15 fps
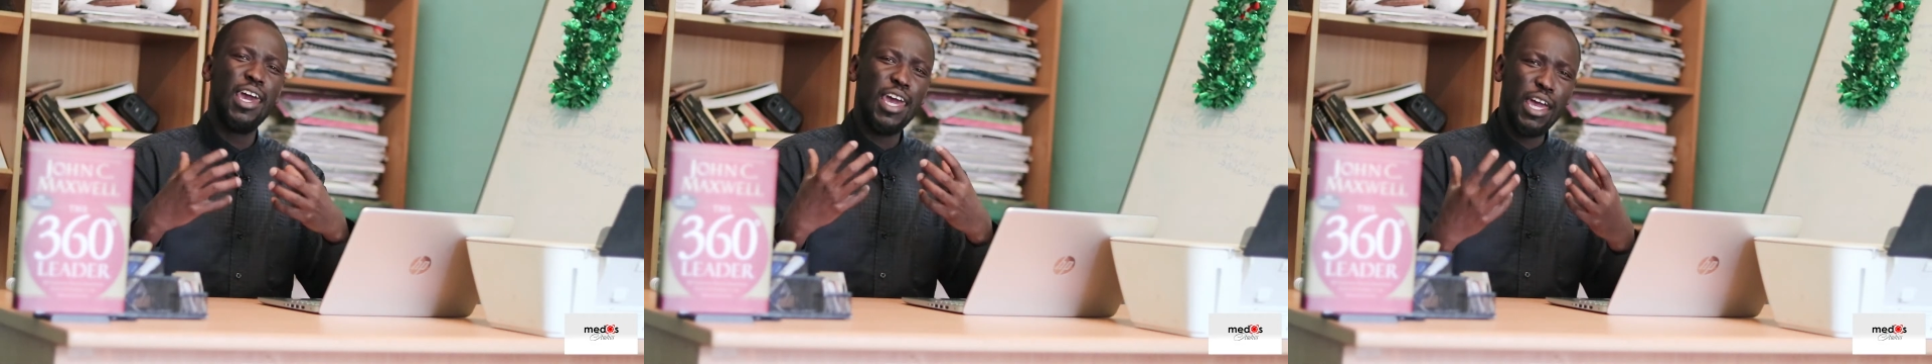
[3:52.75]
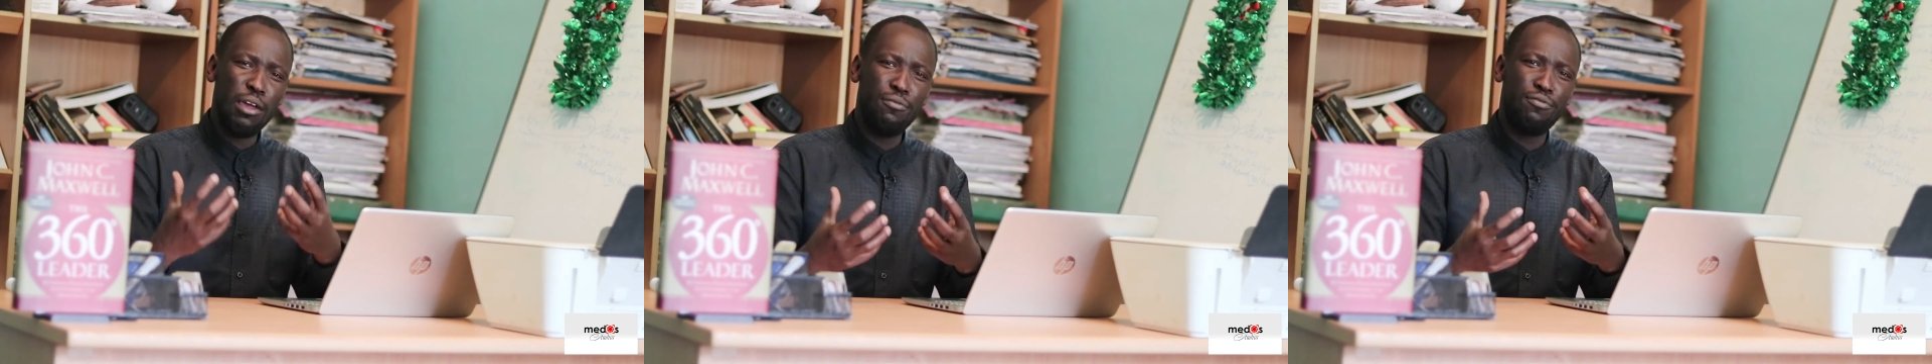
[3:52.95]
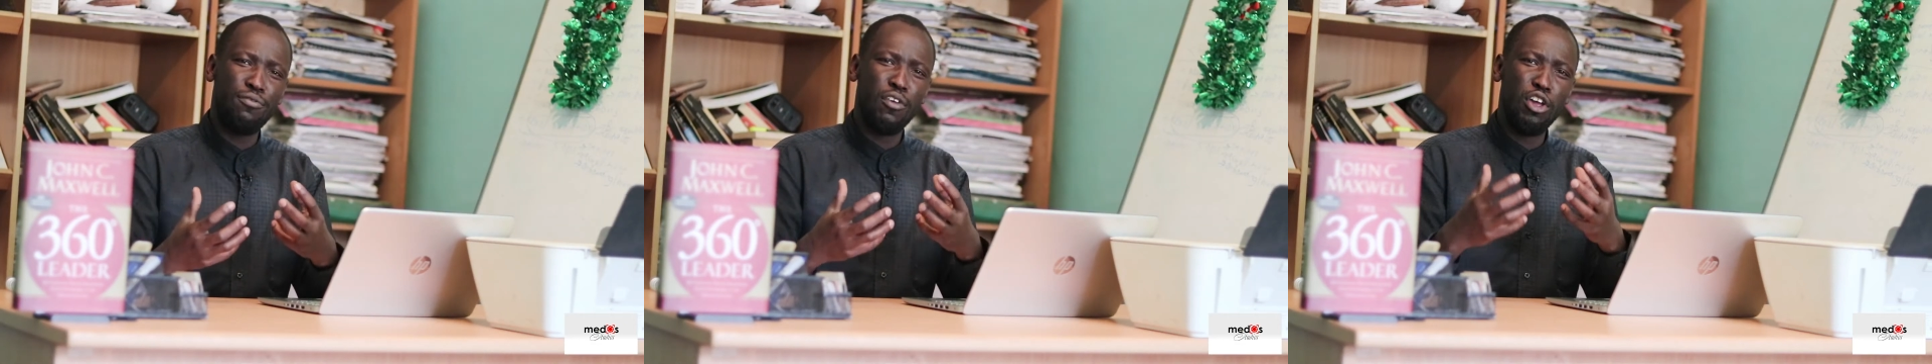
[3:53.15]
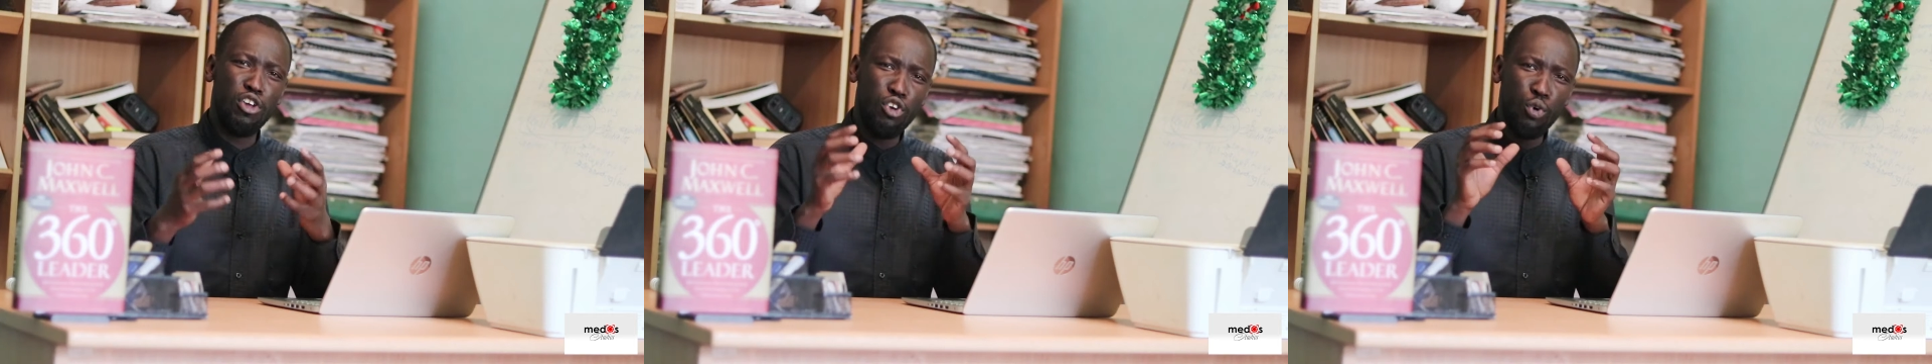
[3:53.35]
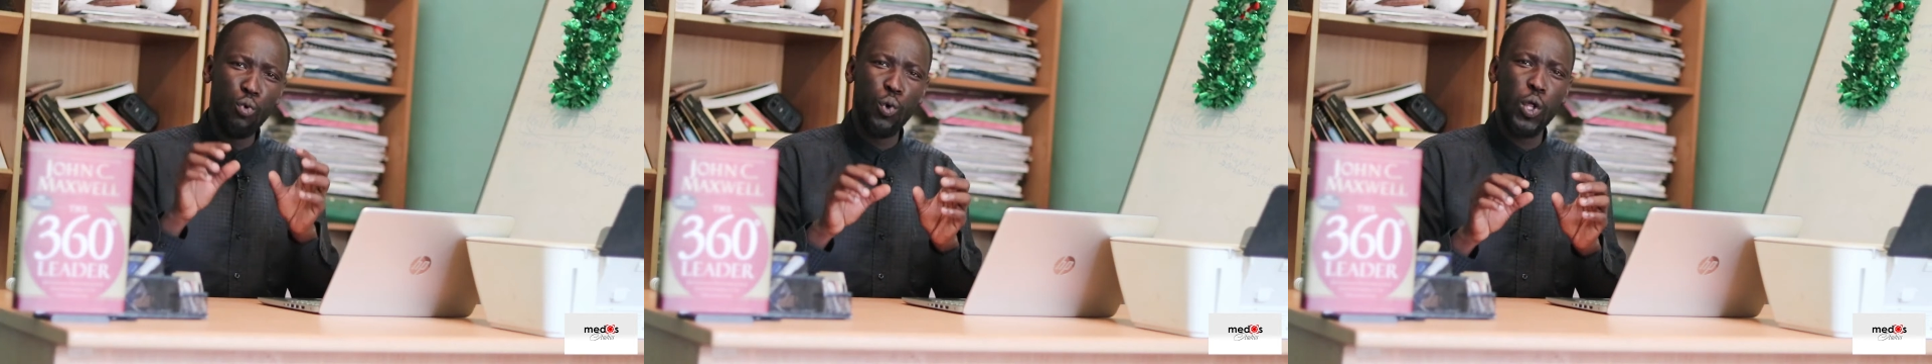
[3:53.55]
If
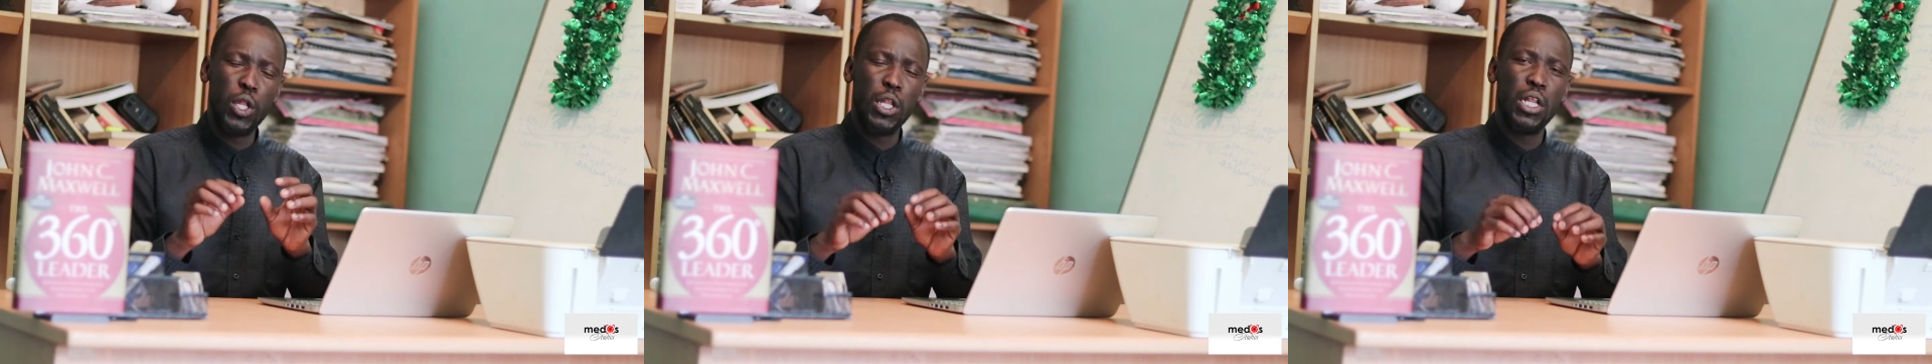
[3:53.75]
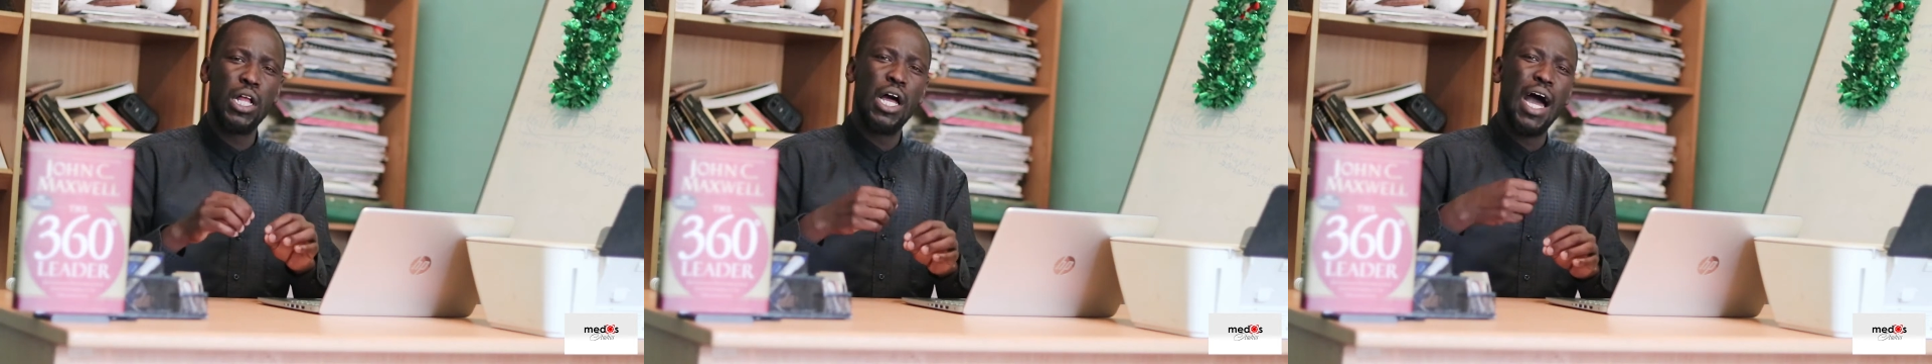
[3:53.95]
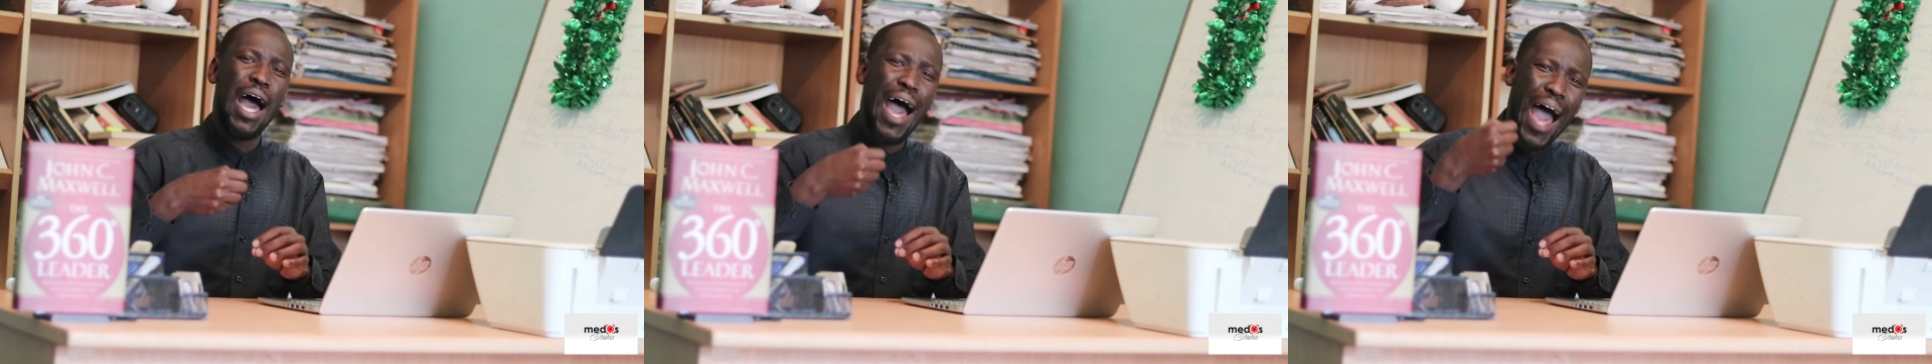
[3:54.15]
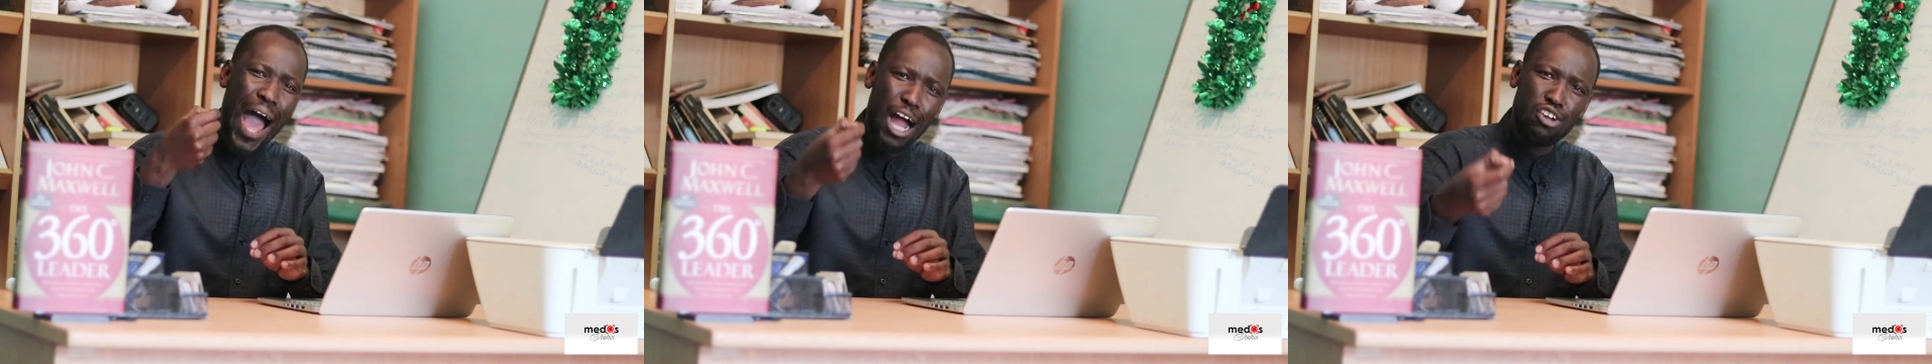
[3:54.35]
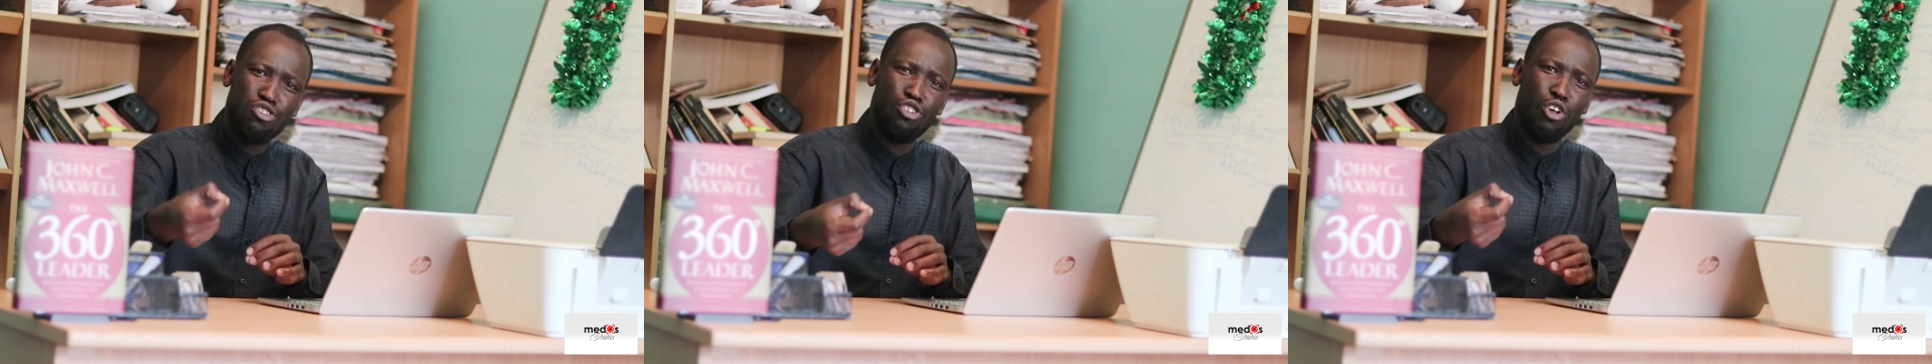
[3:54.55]
you will
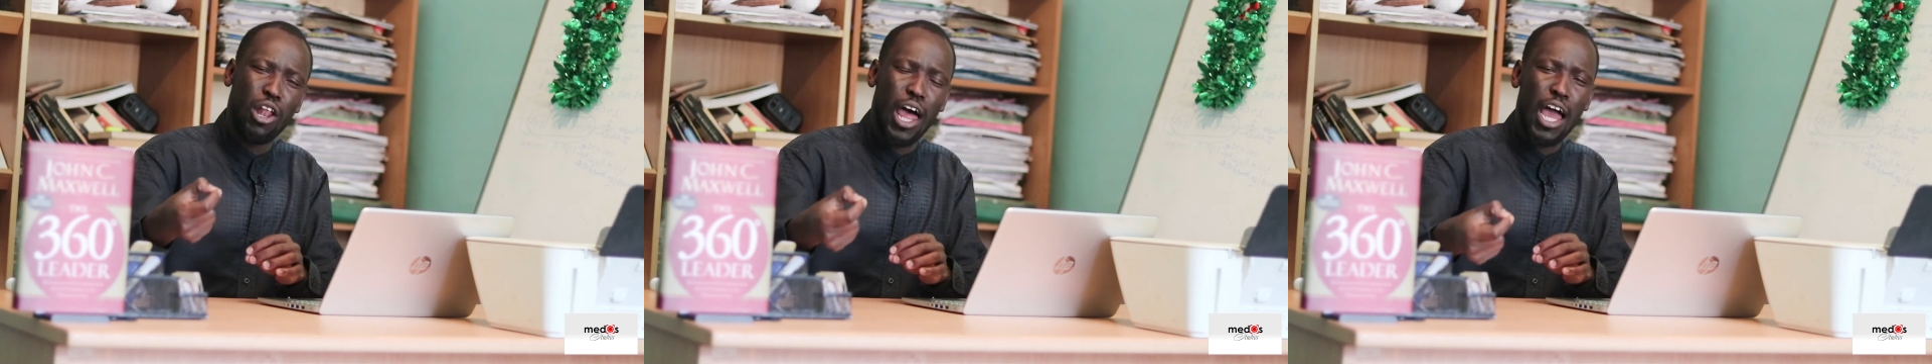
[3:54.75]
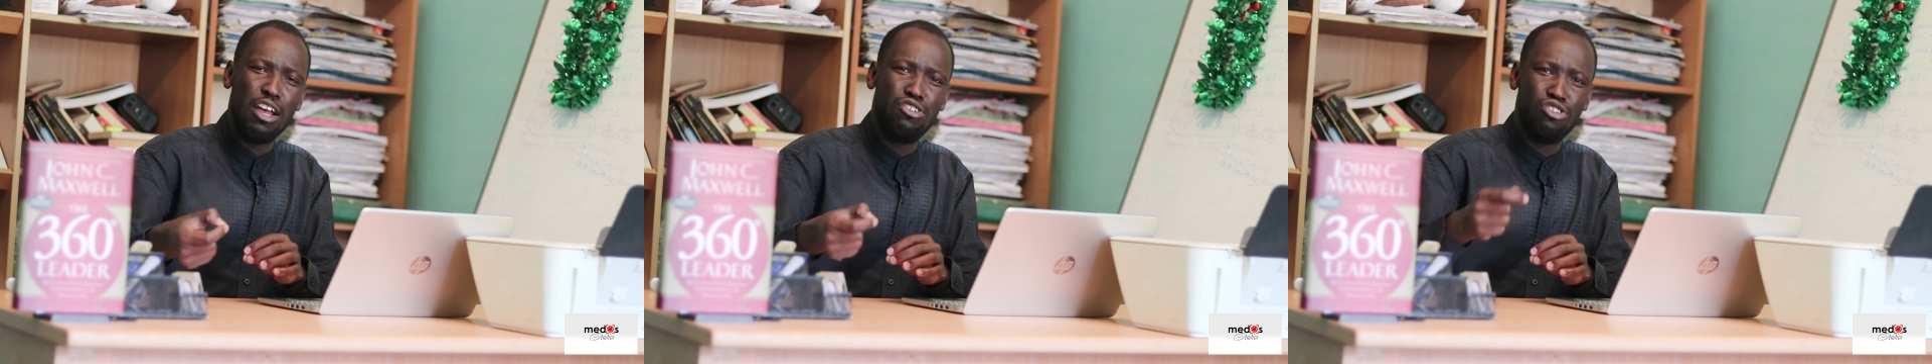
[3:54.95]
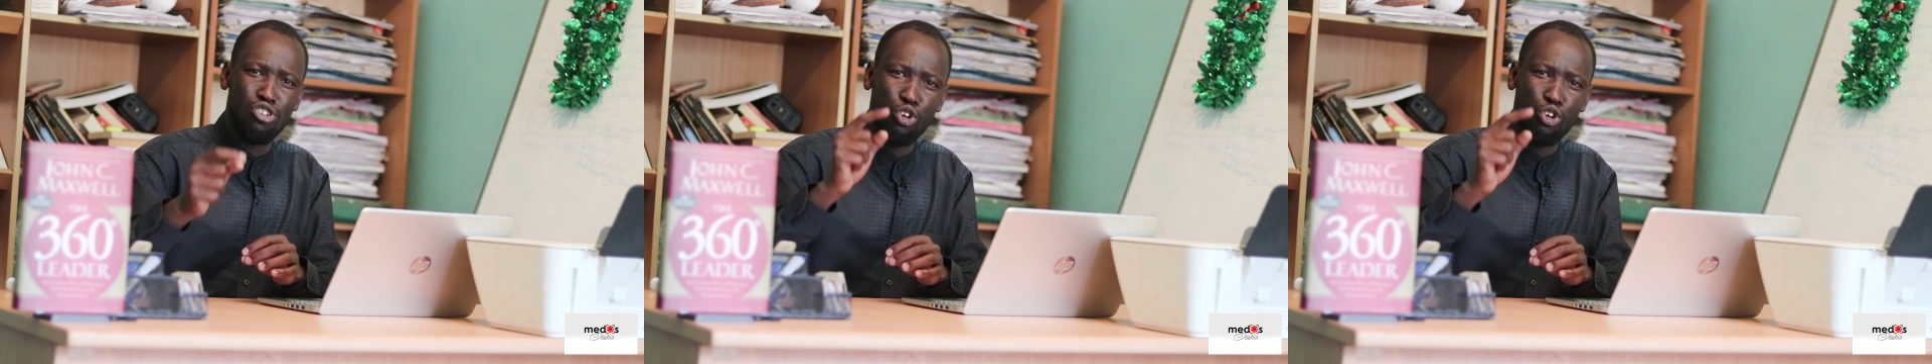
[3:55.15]
actualize